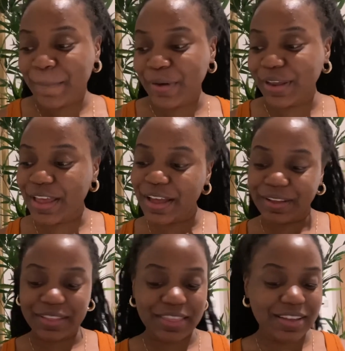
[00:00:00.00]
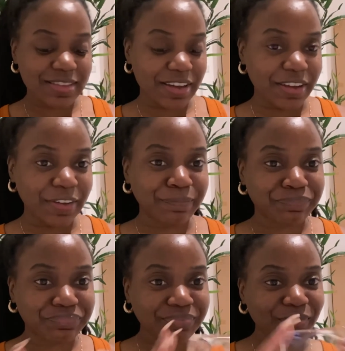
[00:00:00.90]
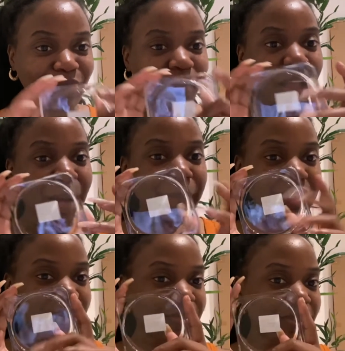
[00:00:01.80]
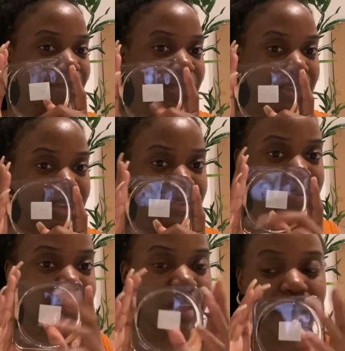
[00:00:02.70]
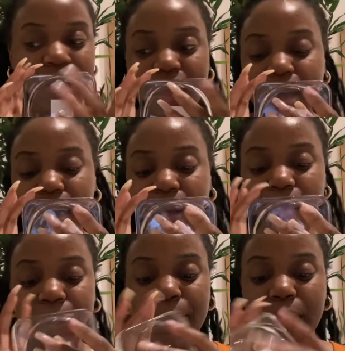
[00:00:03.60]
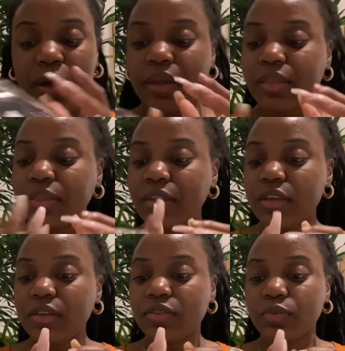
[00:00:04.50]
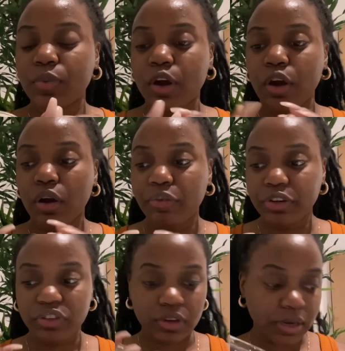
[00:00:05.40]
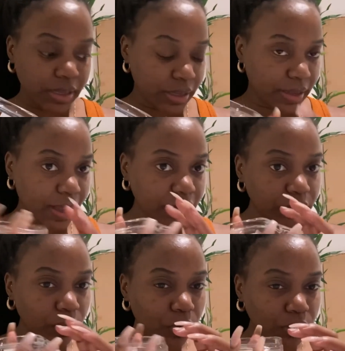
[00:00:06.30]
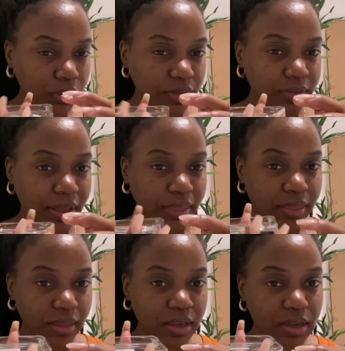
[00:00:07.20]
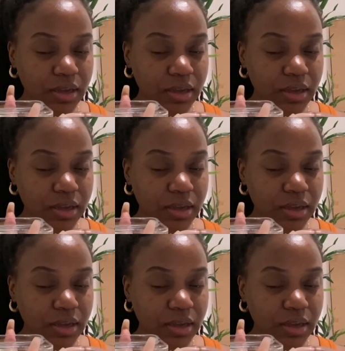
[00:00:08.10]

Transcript: yeah, that's her. I picked up some of these. These were originally candle holders, I think.